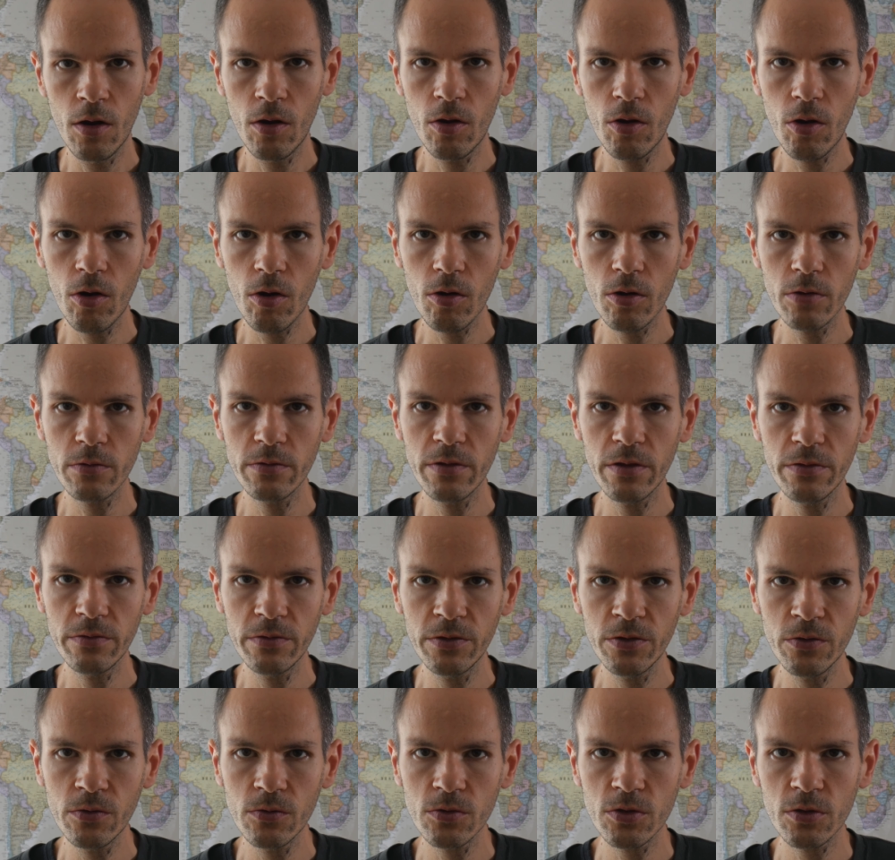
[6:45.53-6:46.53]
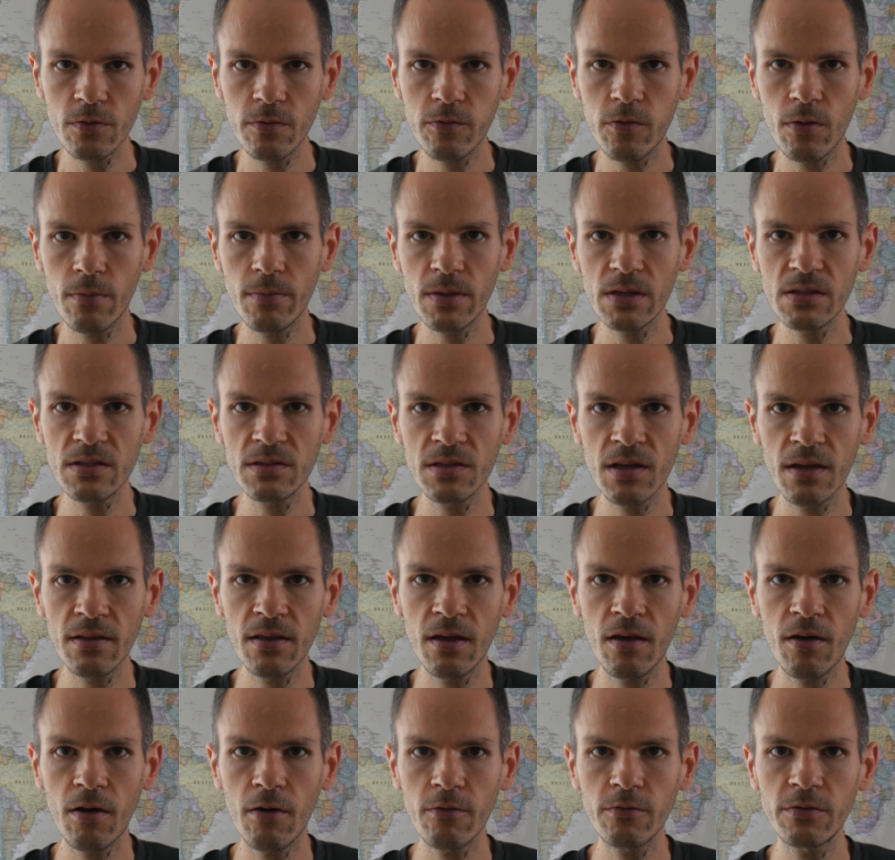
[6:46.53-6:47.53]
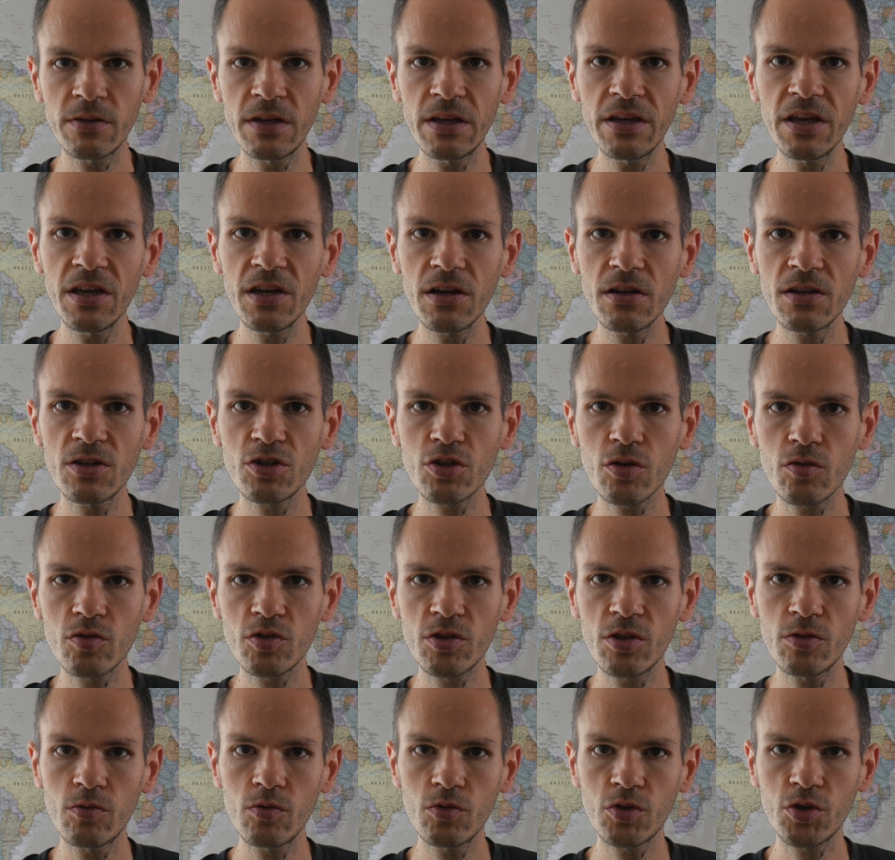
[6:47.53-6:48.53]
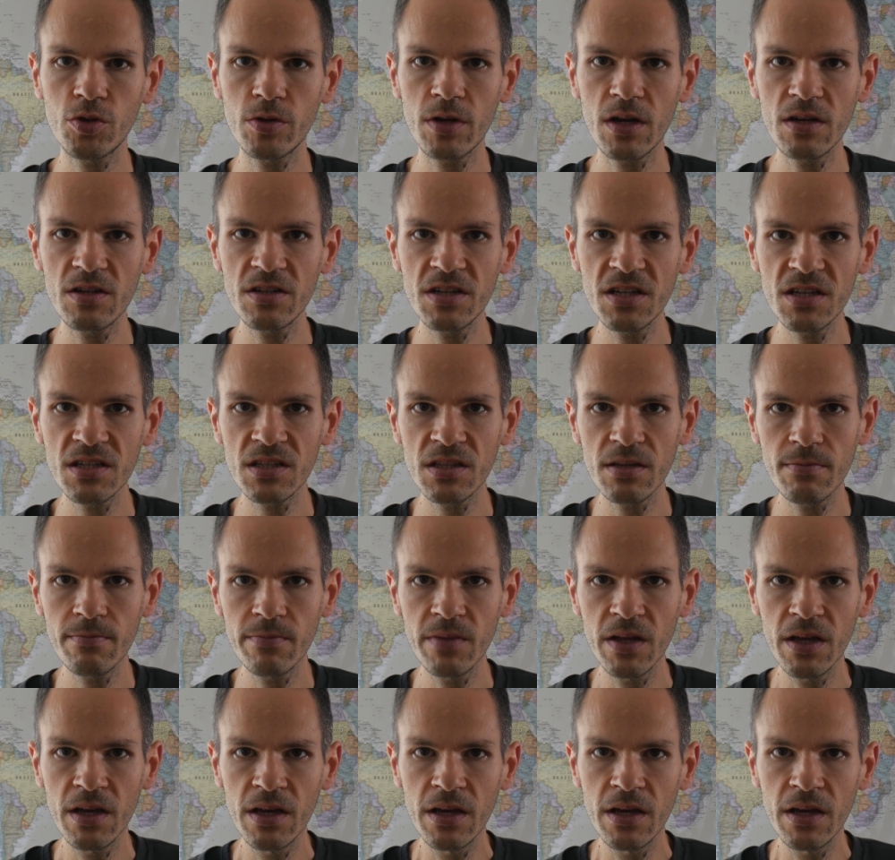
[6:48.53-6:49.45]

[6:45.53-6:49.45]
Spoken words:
Locke deduced from a study of the English constitutional system